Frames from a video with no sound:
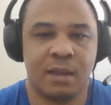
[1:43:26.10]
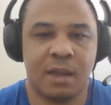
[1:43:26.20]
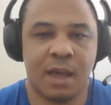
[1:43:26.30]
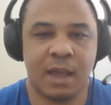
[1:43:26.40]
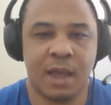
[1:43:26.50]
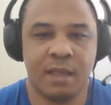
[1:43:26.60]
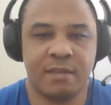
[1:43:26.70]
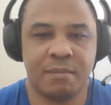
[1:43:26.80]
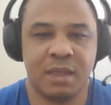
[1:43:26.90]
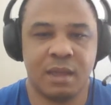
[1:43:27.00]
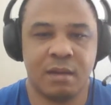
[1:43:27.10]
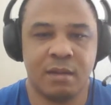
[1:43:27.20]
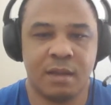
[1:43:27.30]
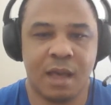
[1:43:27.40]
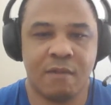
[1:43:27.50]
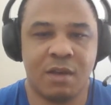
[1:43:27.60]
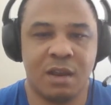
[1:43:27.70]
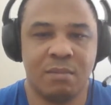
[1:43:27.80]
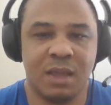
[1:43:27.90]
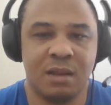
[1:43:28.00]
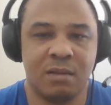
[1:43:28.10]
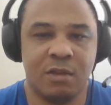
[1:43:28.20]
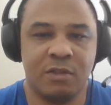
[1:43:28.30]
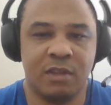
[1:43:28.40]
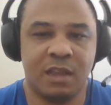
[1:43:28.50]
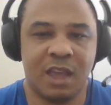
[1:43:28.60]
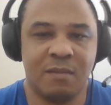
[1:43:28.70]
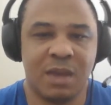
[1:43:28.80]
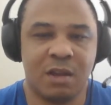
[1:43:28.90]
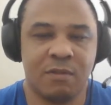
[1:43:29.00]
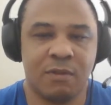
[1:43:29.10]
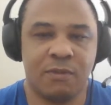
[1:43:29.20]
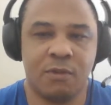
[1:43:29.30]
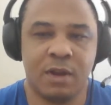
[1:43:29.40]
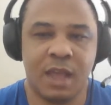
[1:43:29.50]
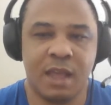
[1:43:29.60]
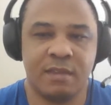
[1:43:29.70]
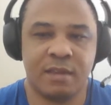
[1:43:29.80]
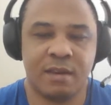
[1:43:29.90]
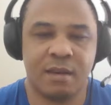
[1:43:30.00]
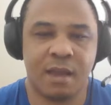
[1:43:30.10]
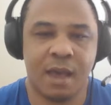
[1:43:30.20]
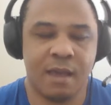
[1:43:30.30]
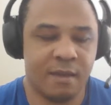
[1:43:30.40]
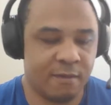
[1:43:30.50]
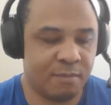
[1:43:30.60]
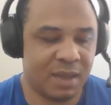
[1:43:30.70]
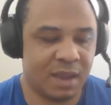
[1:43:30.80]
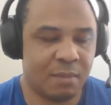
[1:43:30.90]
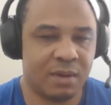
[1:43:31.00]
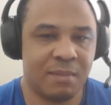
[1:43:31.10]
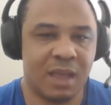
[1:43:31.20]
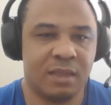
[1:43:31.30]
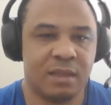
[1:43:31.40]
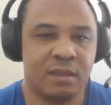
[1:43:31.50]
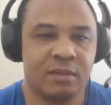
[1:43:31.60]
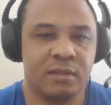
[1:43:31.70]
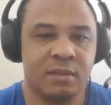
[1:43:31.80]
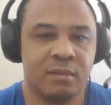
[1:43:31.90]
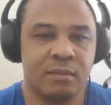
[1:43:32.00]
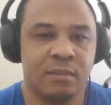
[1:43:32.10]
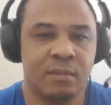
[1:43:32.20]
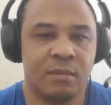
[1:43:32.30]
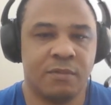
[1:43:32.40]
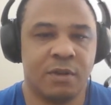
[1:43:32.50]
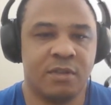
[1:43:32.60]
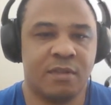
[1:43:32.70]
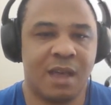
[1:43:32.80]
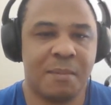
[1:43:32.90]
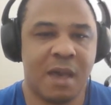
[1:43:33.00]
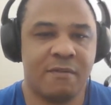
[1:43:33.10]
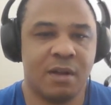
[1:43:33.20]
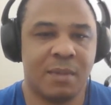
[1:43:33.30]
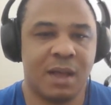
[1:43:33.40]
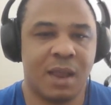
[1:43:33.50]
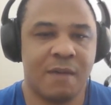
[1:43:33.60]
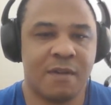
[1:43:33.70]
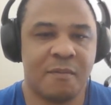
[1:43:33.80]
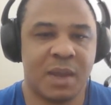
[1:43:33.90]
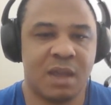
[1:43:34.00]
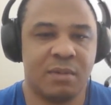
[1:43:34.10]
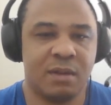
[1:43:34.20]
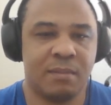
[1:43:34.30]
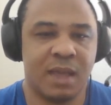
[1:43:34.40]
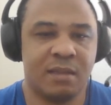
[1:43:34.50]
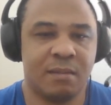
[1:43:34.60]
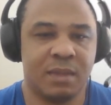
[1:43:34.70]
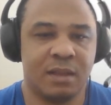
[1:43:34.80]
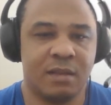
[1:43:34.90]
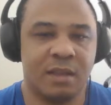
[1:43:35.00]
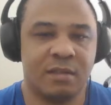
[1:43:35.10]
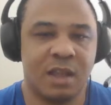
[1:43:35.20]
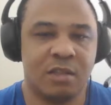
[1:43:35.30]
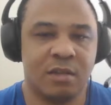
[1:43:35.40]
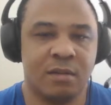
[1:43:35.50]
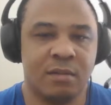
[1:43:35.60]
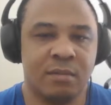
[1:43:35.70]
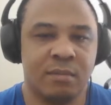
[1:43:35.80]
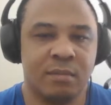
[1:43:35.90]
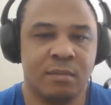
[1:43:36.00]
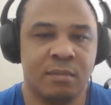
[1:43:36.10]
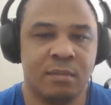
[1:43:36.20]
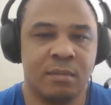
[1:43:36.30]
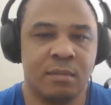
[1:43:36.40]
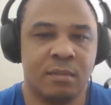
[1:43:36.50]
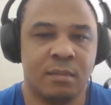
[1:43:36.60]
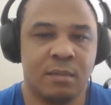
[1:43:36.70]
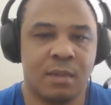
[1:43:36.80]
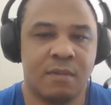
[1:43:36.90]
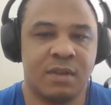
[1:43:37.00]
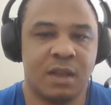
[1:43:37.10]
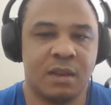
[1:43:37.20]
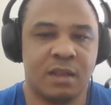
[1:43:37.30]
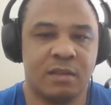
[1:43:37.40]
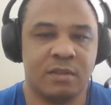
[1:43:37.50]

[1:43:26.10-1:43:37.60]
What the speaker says: I got something here. I've only been using GameMaker for 4 days, and I have been able to make this. First time ever in my life I've been able to make something to this nature. I've done this.